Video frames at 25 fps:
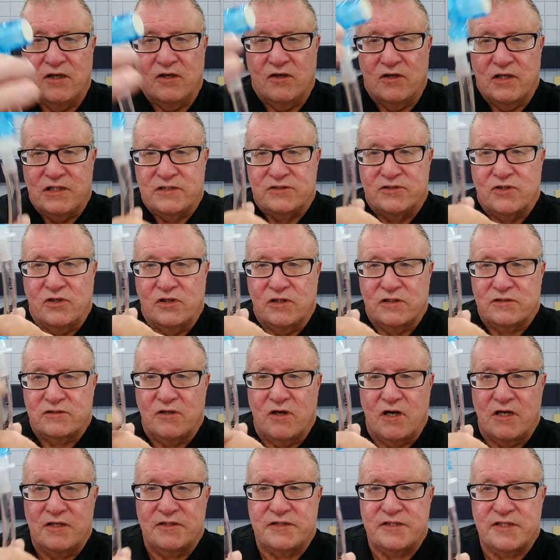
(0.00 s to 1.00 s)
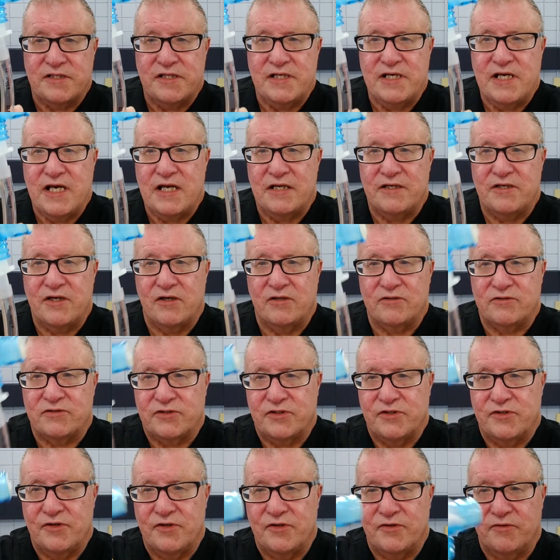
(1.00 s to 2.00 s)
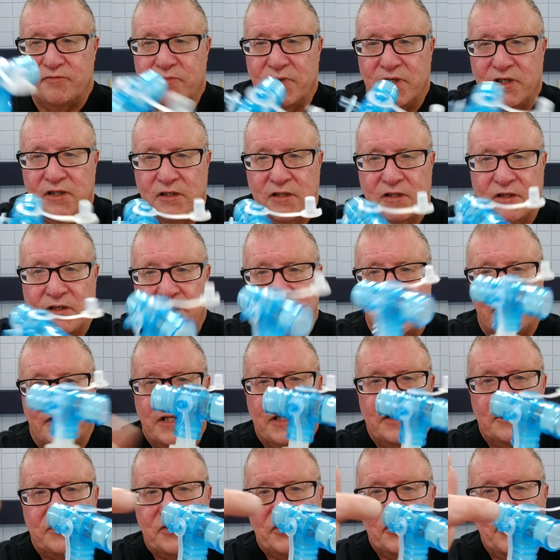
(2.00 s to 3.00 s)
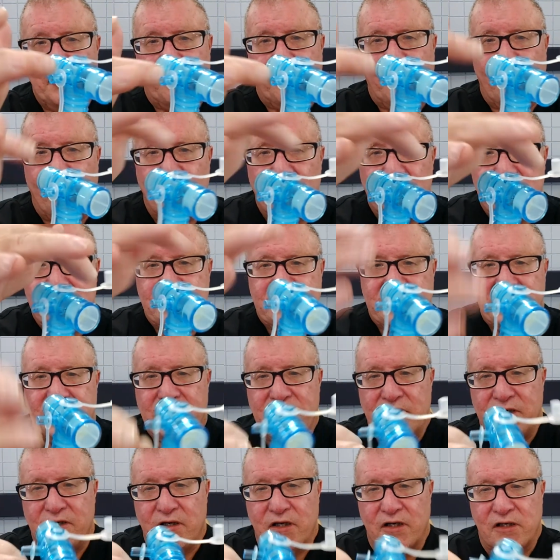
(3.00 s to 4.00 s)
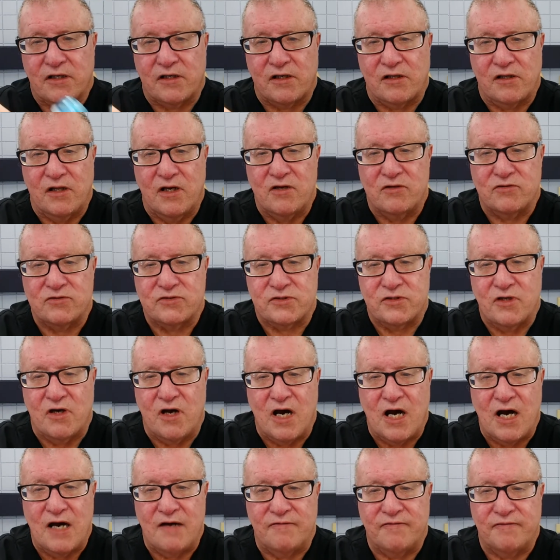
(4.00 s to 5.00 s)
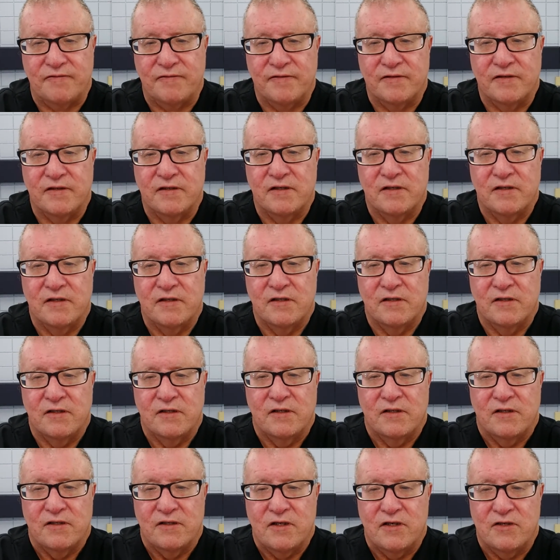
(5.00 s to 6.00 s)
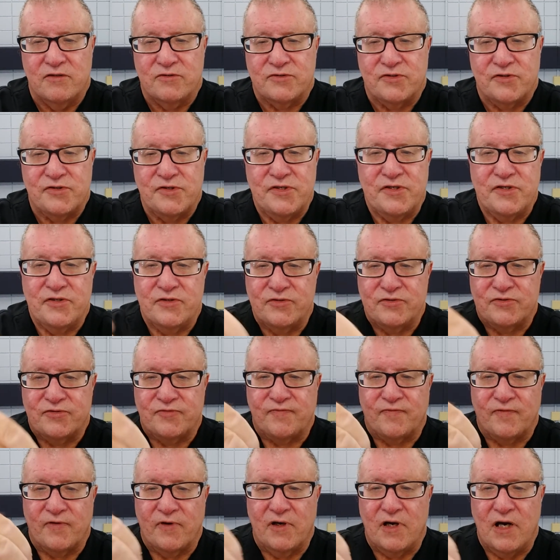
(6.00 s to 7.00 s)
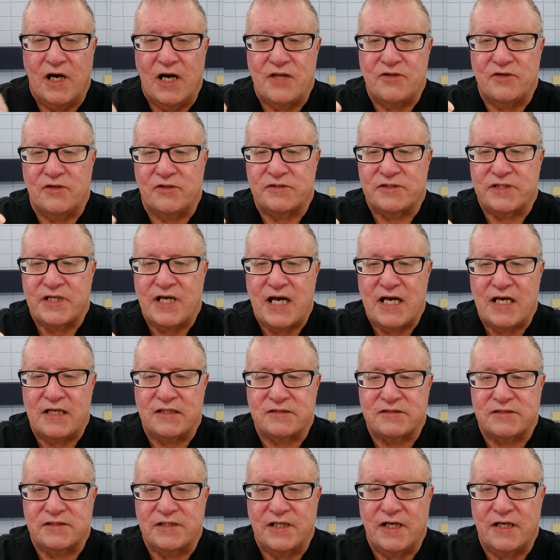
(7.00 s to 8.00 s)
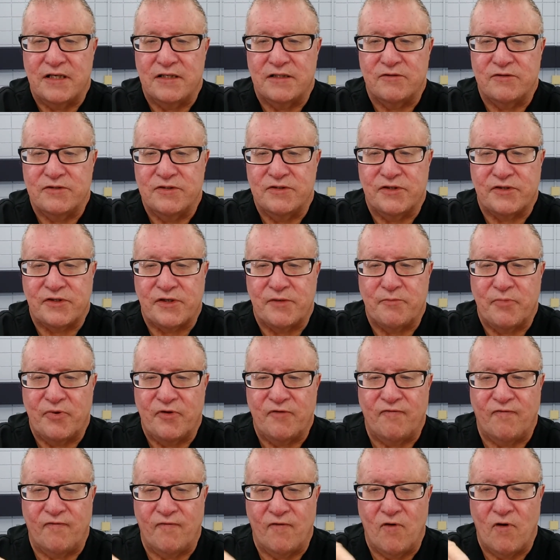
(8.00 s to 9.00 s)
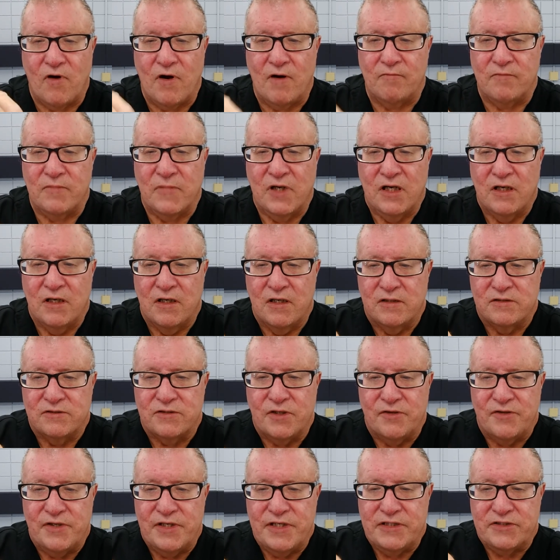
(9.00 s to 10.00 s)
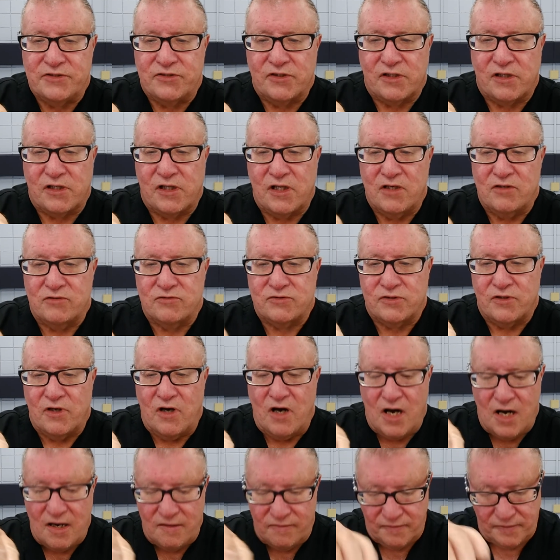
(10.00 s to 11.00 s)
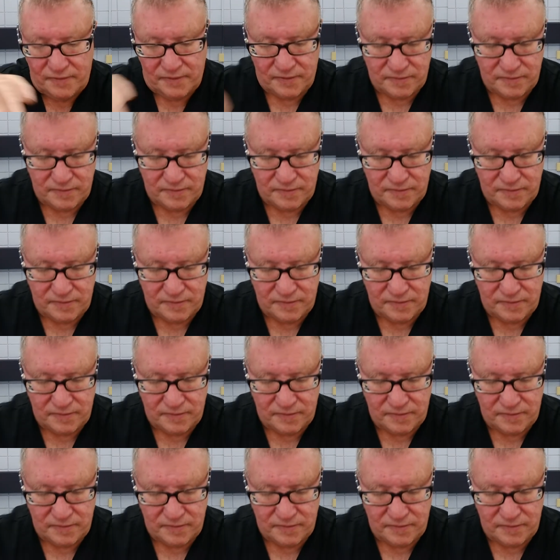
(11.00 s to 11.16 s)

It's hooked onto the endo tube. These two ports here are closed off. Those are used for other tests that you can perform. So these are closed off.